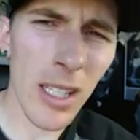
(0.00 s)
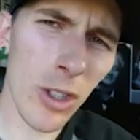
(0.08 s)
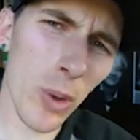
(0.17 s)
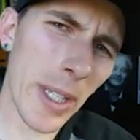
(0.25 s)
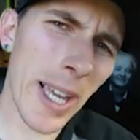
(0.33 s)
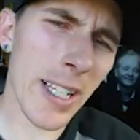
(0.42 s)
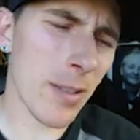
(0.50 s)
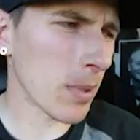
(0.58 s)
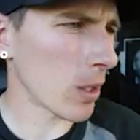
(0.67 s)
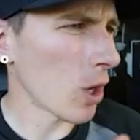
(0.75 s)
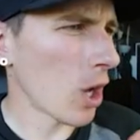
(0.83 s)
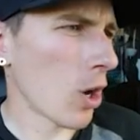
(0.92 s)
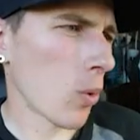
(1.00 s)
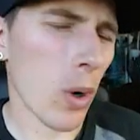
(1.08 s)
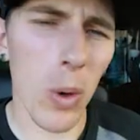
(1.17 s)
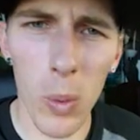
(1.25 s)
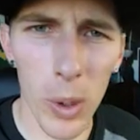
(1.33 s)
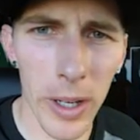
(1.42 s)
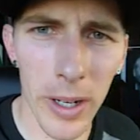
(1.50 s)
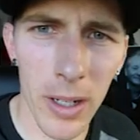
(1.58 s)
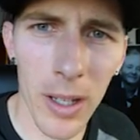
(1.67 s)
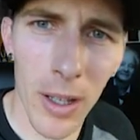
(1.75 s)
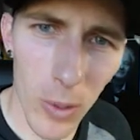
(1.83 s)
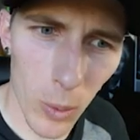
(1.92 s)
So he asked me what one
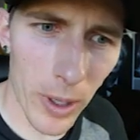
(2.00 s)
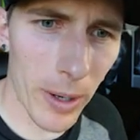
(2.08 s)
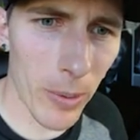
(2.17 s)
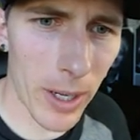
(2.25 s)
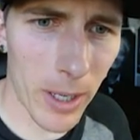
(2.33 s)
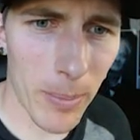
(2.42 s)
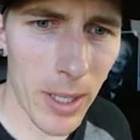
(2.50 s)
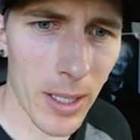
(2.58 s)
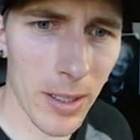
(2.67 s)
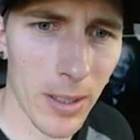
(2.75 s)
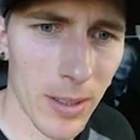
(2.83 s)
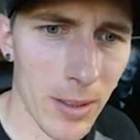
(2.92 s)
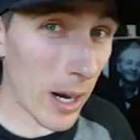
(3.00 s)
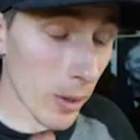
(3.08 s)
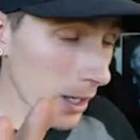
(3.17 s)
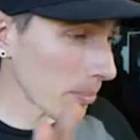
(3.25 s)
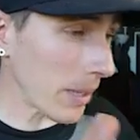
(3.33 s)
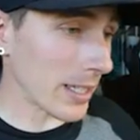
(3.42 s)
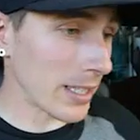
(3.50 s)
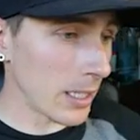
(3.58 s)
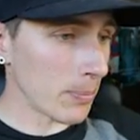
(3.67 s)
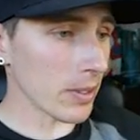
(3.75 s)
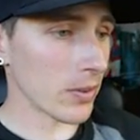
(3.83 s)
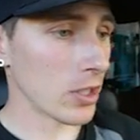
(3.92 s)
would I recommend. I recommend
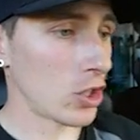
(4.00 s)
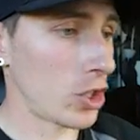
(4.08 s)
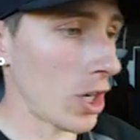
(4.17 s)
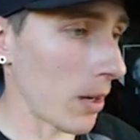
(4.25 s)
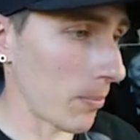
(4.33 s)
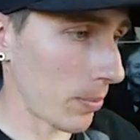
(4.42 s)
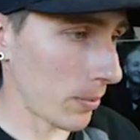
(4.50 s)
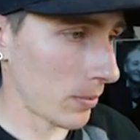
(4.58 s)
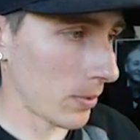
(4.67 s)
keeping the jump,